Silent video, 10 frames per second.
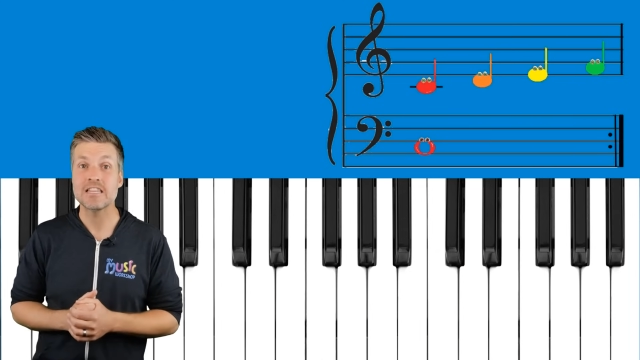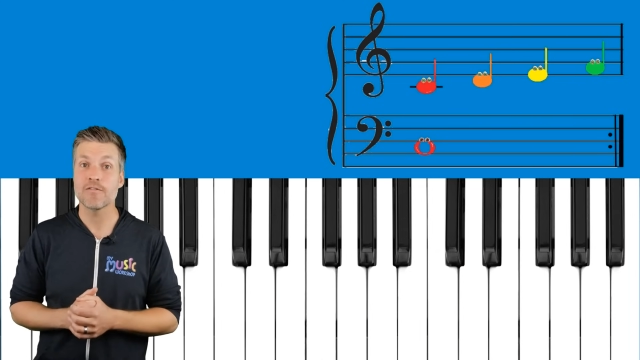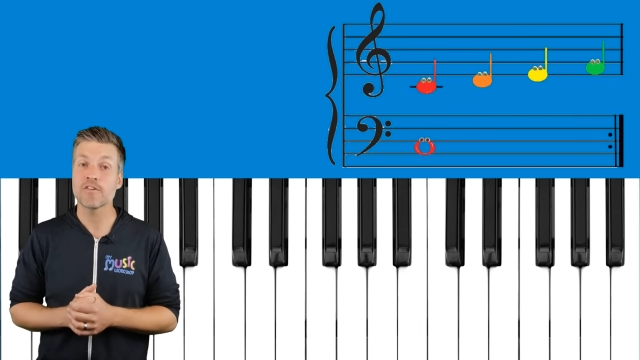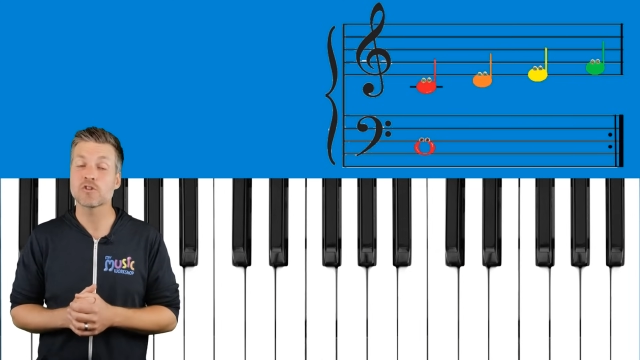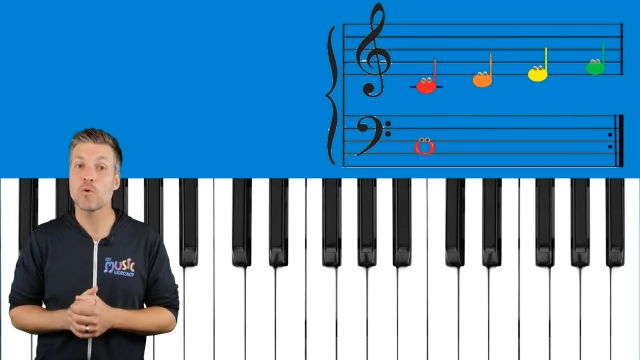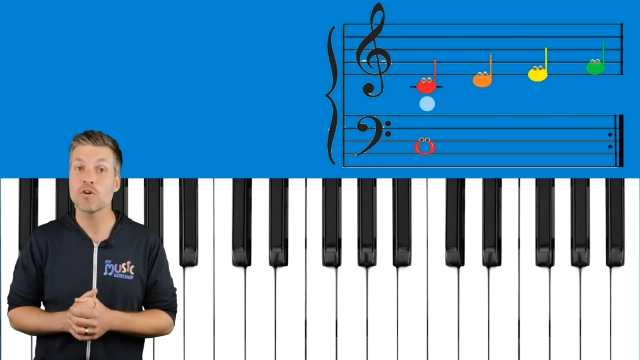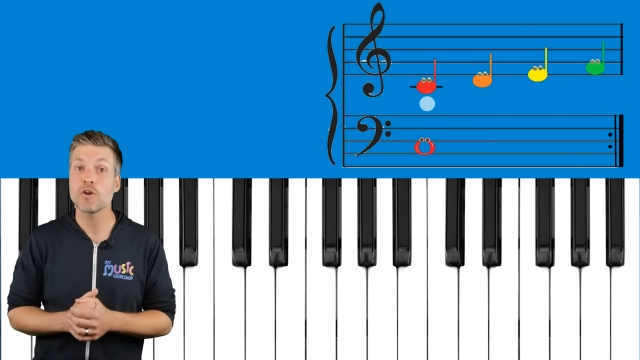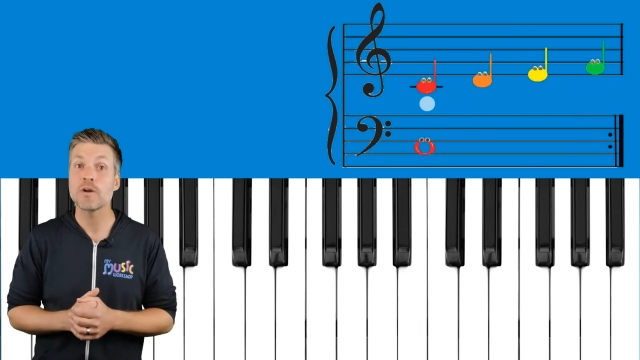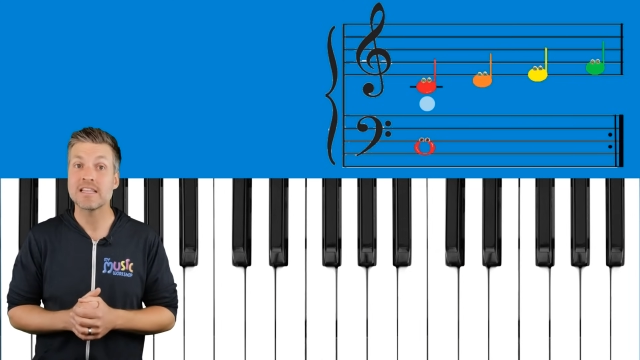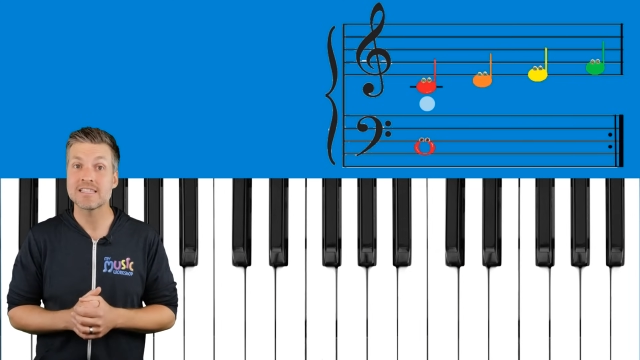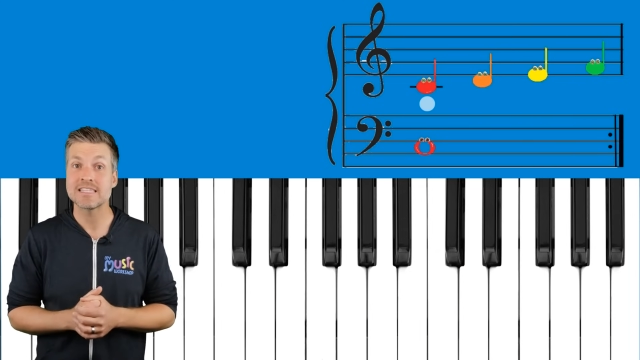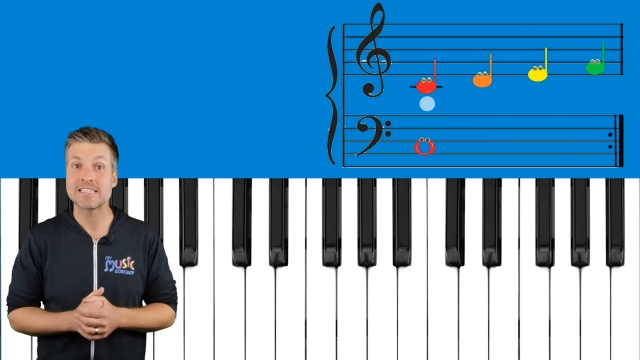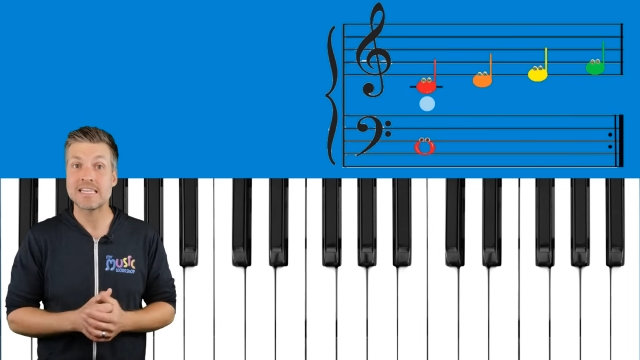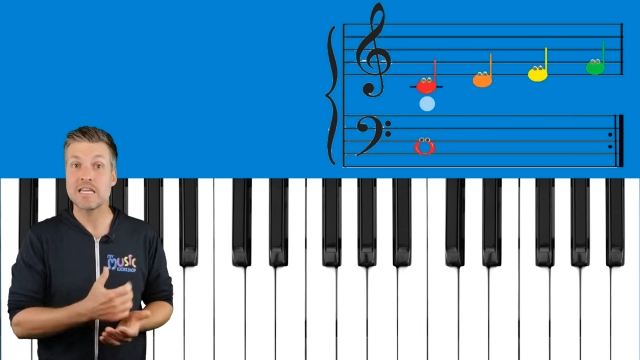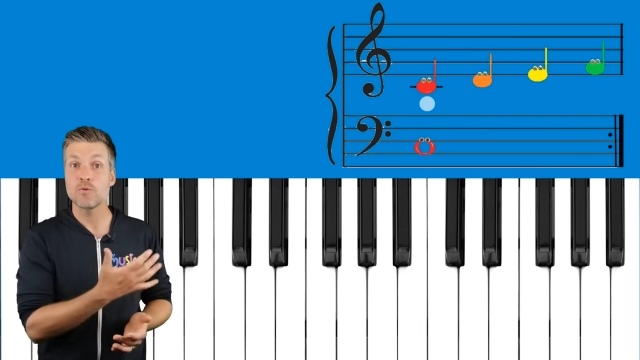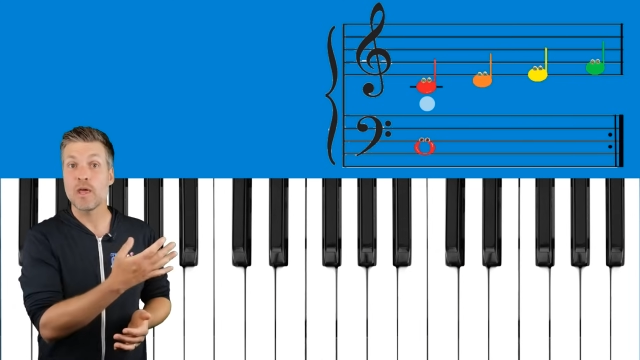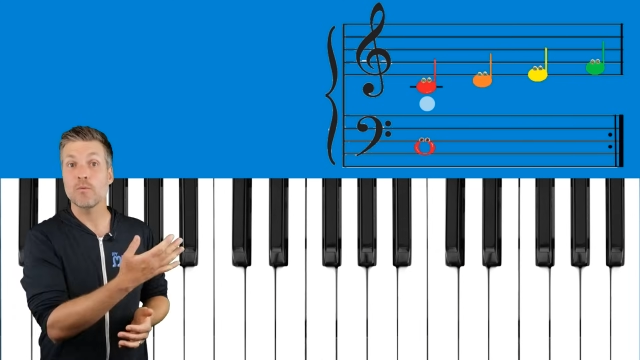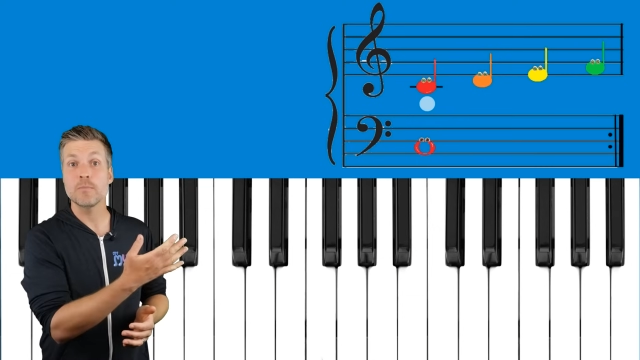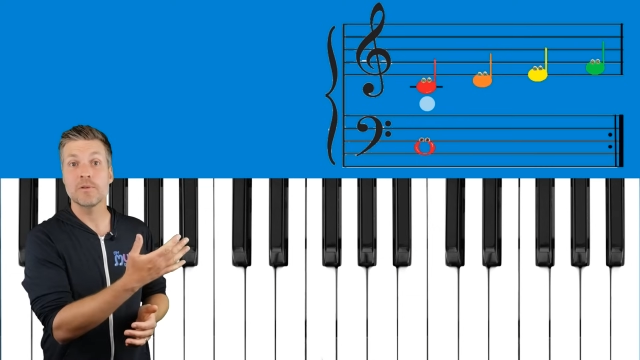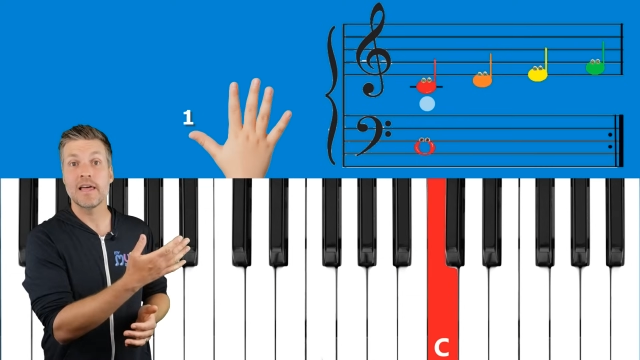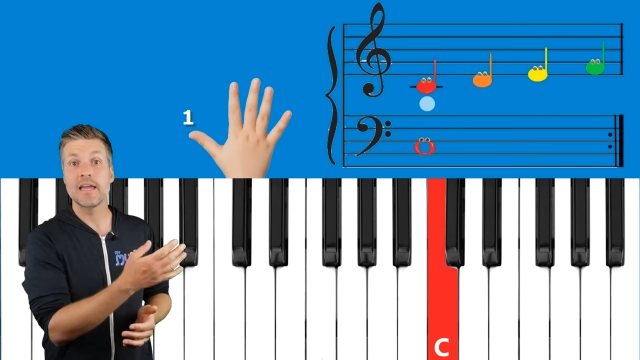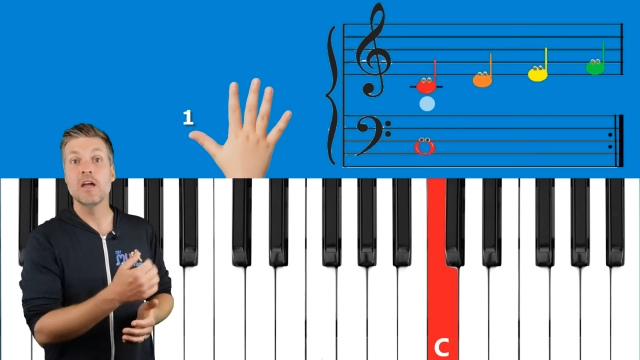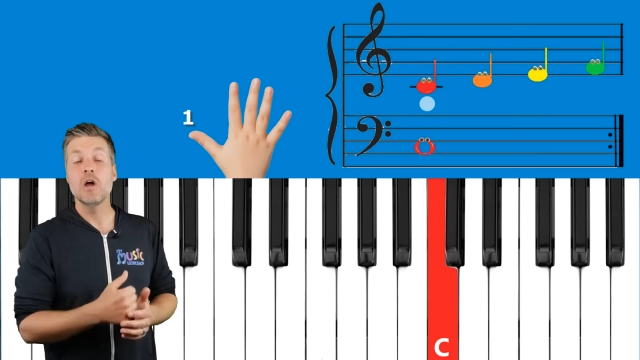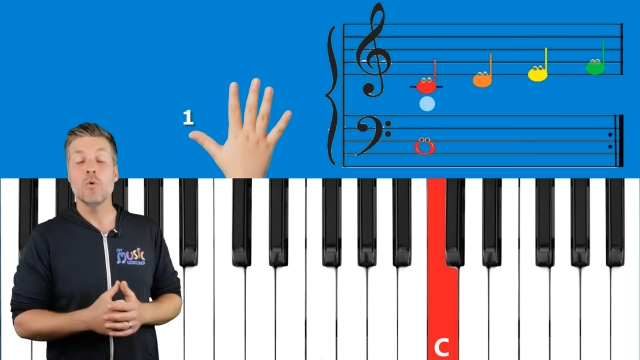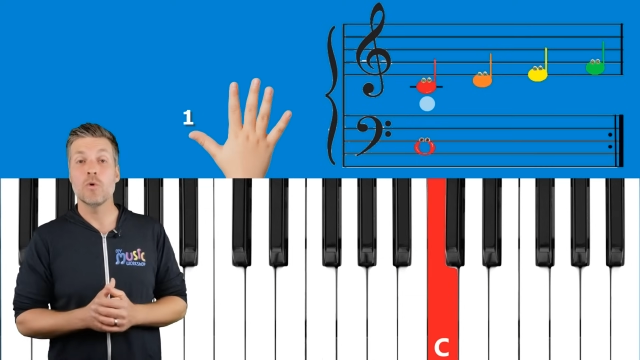The first quarter note is the C that we play